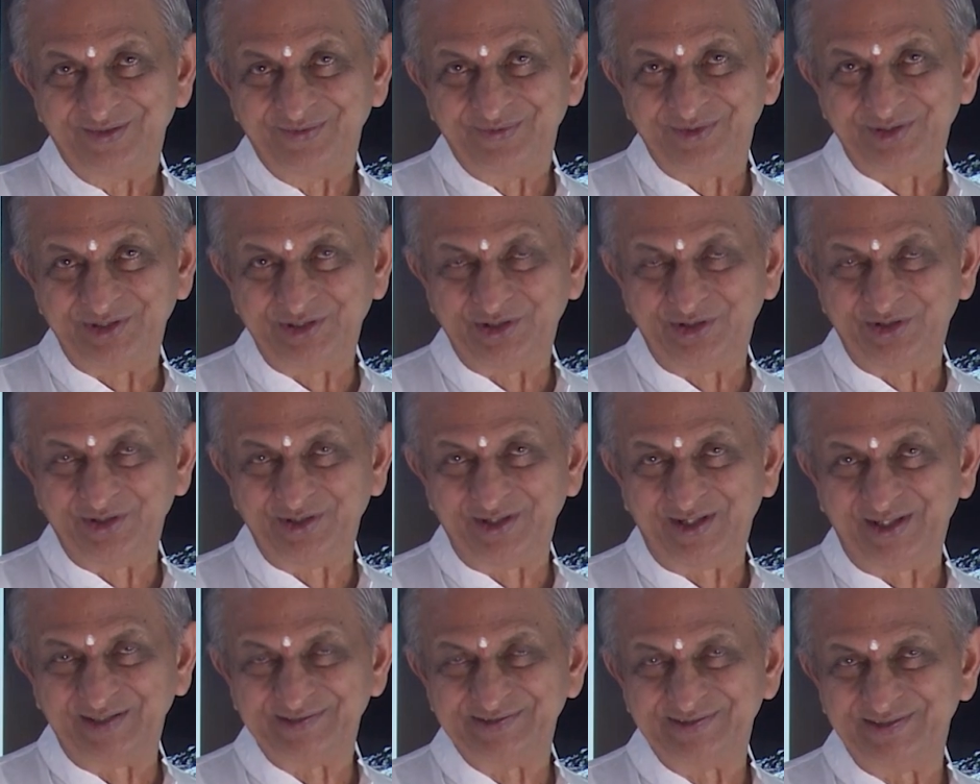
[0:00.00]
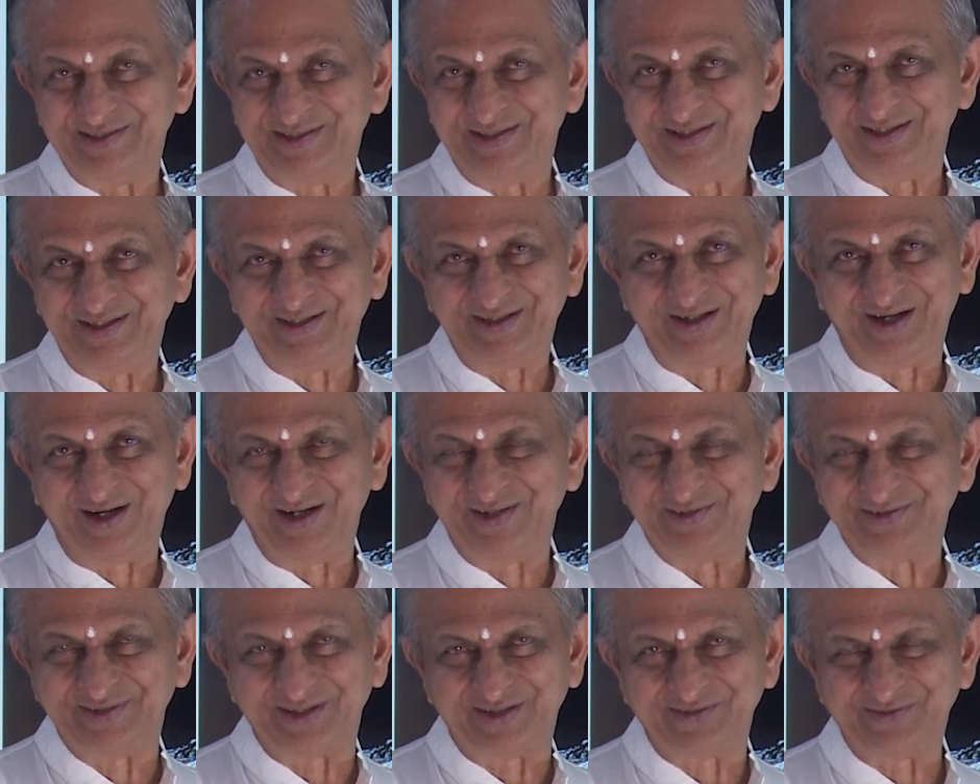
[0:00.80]
Without oxygen you
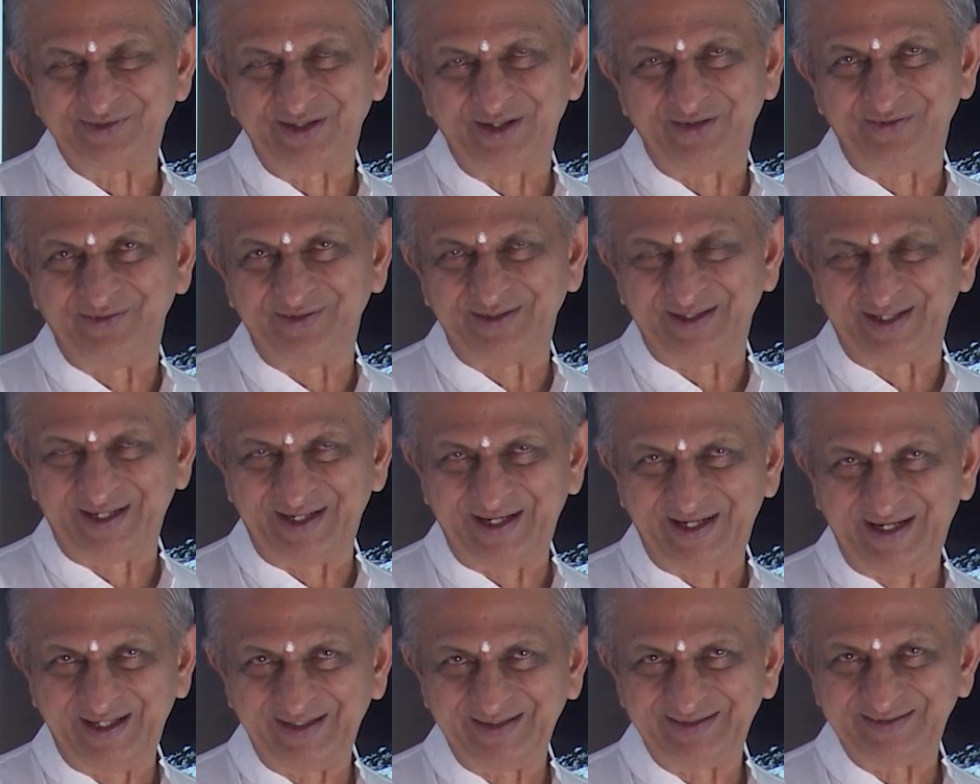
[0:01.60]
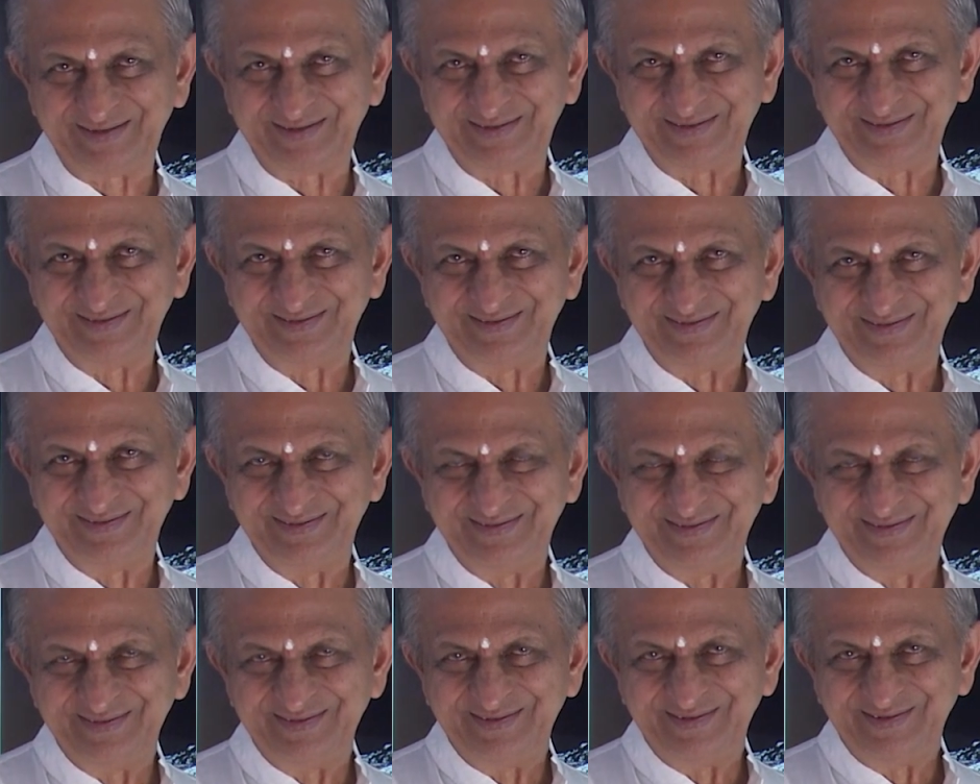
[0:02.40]
can't survive, correct?
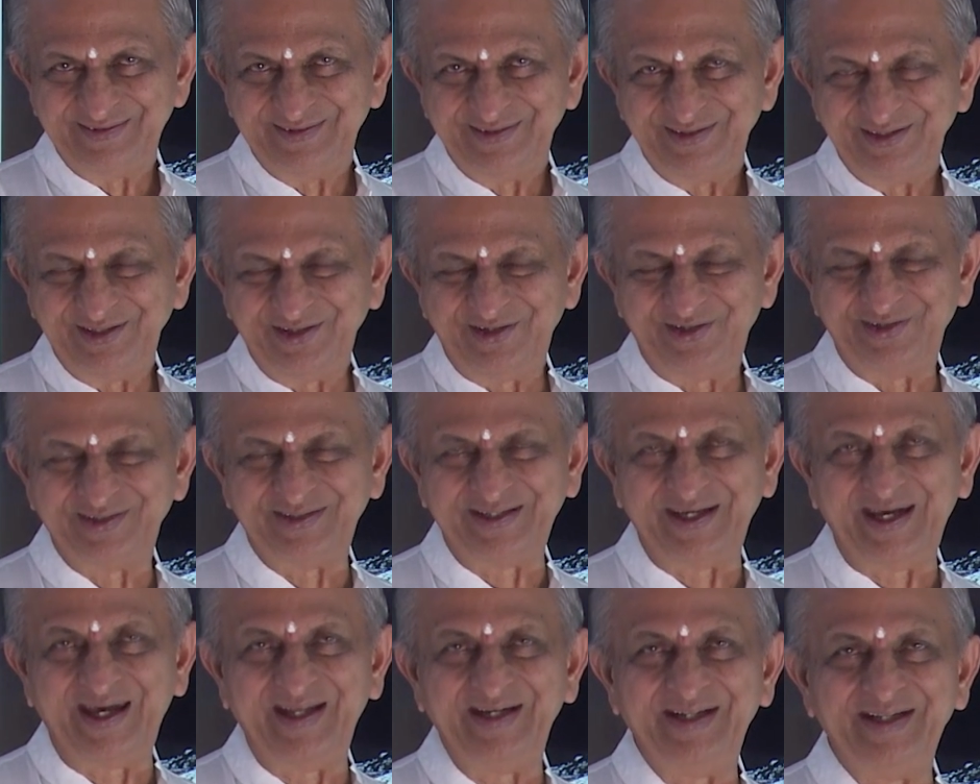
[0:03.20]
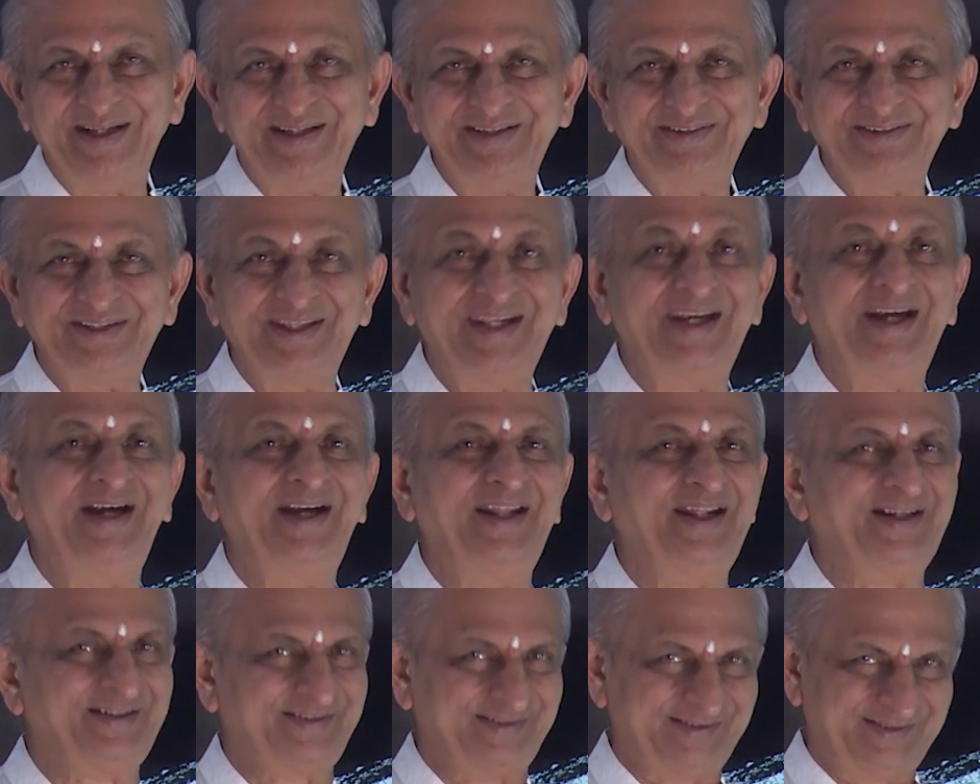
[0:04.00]
You have to carry in
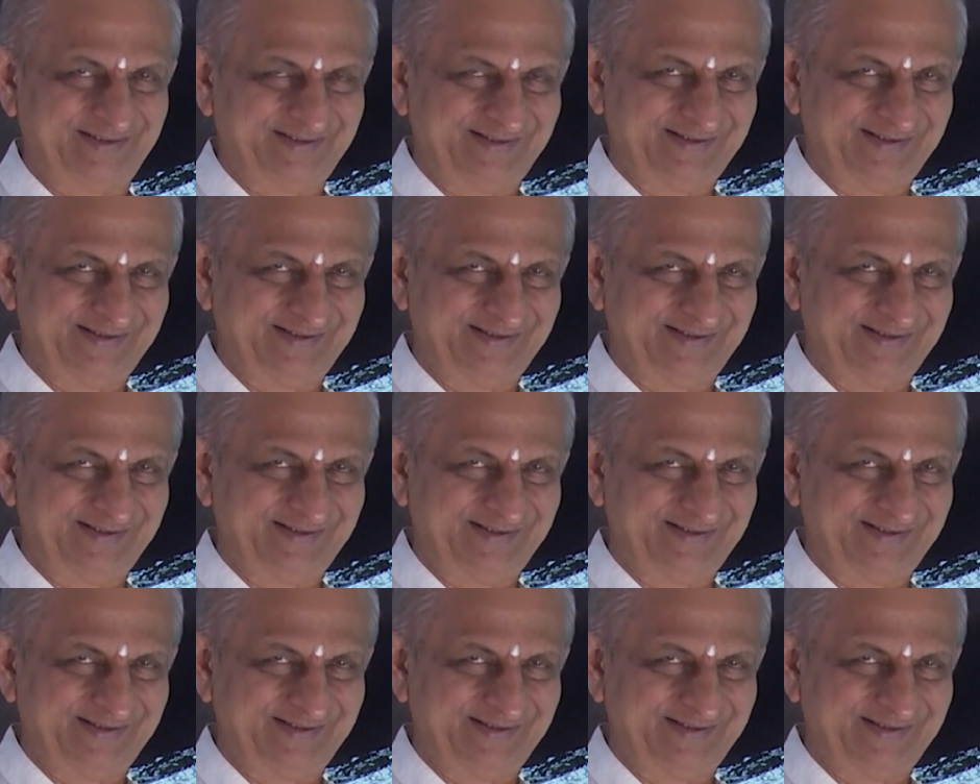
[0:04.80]
cylinders